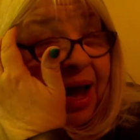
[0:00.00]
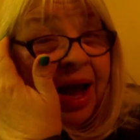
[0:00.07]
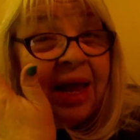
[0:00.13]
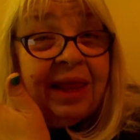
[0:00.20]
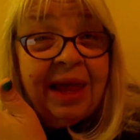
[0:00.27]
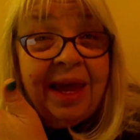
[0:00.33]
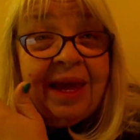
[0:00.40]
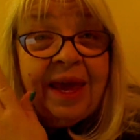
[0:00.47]
I
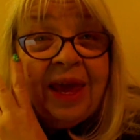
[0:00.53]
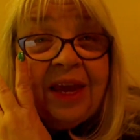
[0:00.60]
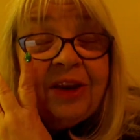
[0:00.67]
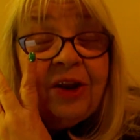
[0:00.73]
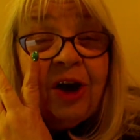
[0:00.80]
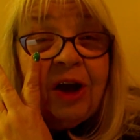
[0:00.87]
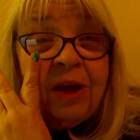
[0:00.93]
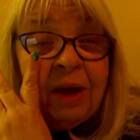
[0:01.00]
like
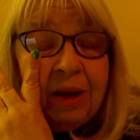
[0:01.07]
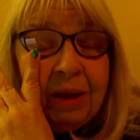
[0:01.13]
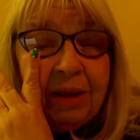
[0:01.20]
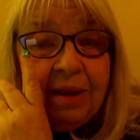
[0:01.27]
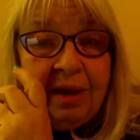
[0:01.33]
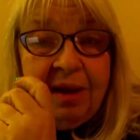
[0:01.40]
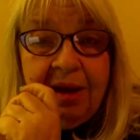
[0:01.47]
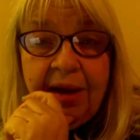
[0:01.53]
eggnog.
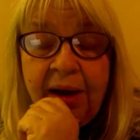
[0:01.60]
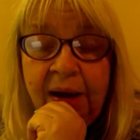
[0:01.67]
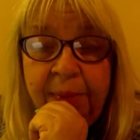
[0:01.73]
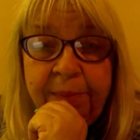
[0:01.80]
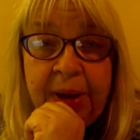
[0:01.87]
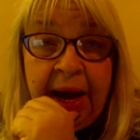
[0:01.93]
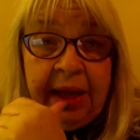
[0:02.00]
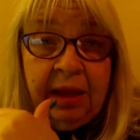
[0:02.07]

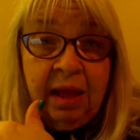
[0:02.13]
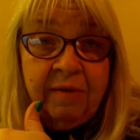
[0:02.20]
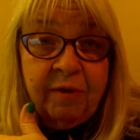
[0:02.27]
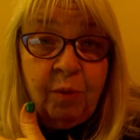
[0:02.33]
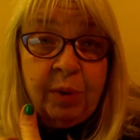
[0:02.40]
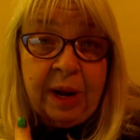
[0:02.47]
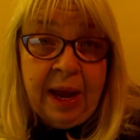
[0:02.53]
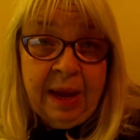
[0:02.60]
Um, I love
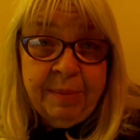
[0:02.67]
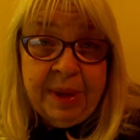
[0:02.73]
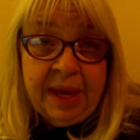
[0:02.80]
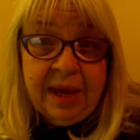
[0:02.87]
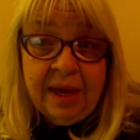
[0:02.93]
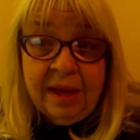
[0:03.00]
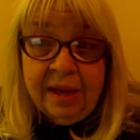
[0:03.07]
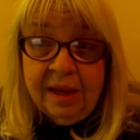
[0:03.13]
it when I
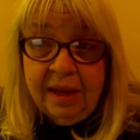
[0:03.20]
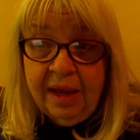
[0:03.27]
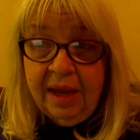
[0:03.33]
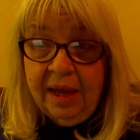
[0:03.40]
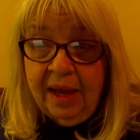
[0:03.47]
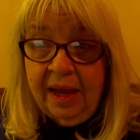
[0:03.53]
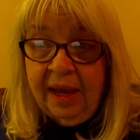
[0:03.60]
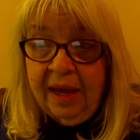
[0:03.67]
make it,
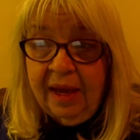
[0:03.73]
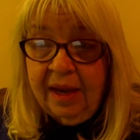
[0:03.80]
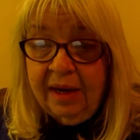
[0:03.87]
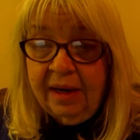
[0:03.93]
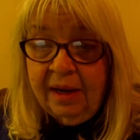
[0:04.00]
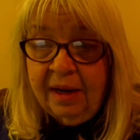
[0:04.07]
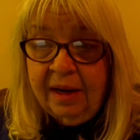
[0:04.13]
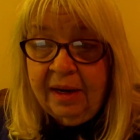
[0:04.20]

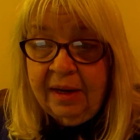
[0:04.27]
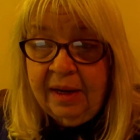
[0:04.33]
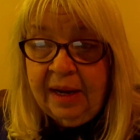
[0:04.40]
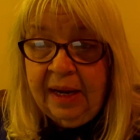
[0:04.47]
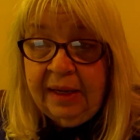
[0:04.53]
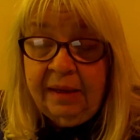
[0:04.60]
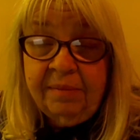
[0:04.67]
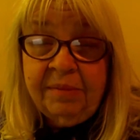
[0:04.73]
and uh,
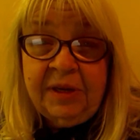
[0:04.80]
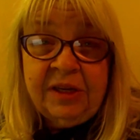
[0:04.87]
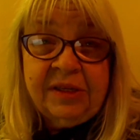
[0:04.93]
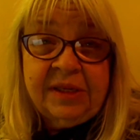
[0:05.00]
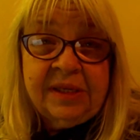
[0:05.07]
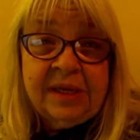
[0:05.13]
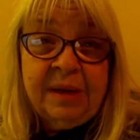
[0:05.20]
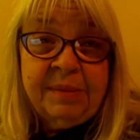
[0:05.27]
I
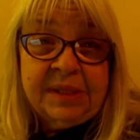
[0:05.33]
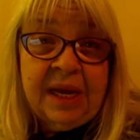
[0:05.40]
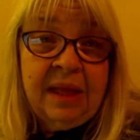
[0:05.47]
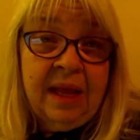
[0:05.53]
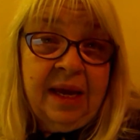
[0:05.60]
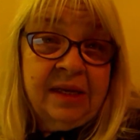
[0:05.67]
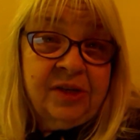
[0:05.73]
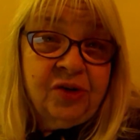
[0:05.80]
sometimes I
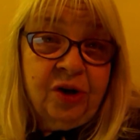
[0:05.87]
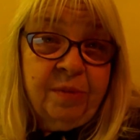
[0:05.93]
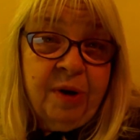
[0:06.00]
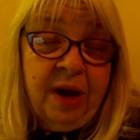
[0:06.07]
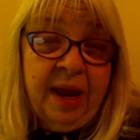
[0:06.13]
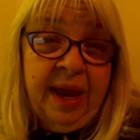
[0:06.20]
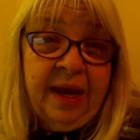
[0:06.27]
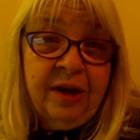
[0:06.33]
like
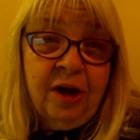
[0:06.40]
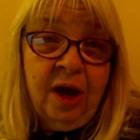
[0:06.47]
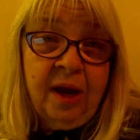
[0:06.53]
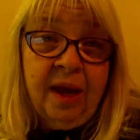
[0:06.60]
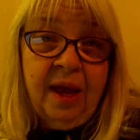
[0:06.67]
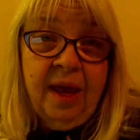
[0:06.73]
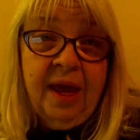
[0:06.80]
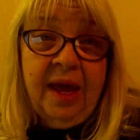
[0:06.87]
store-bought eggnog.
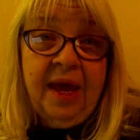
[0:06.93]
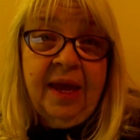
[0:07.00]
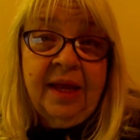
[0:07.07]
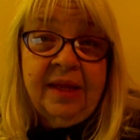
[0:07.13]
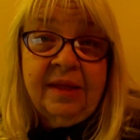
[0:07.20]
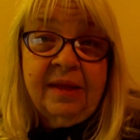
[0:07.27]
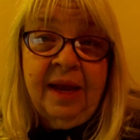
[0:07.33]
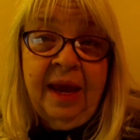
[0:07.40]

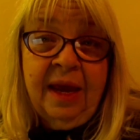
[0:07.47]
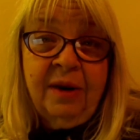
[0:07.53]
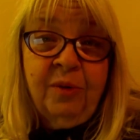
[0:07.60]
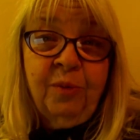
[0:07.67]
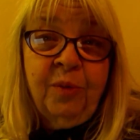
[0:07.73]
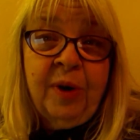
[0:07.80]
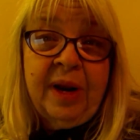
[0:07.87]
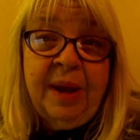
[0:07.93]
It,
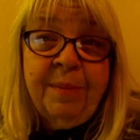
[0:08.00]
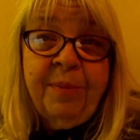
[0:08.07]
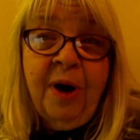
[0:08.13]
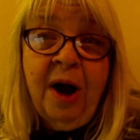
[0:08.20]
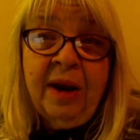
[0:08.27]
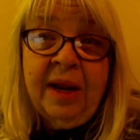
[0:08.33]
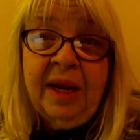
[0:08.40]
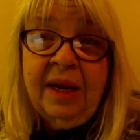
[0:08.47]
and when I
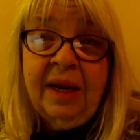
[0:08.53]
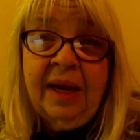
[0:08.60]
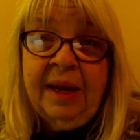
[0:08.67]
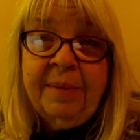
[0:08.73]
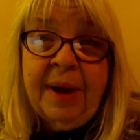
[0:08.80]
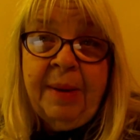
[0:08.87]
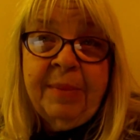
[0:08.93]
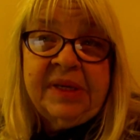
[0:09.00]
bought it,
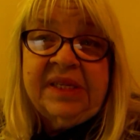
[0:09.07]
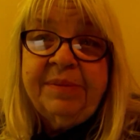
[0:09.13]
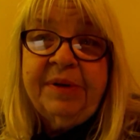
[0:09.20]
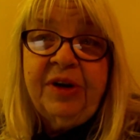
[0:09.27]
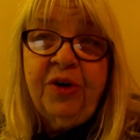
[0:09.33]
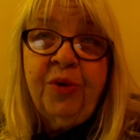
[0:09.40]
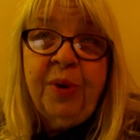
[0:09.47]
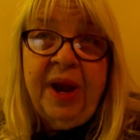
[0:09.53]
I, I must have
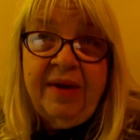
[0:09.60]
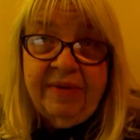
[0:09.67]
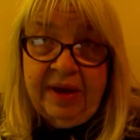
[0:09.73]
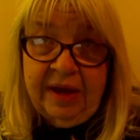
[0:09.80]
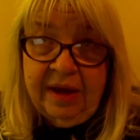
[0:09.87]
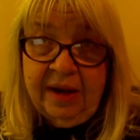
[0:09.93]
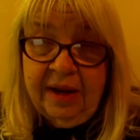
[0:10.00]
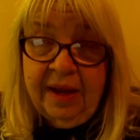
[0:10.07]
been
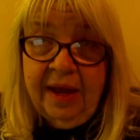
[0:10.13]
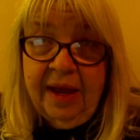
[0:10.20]
craving it.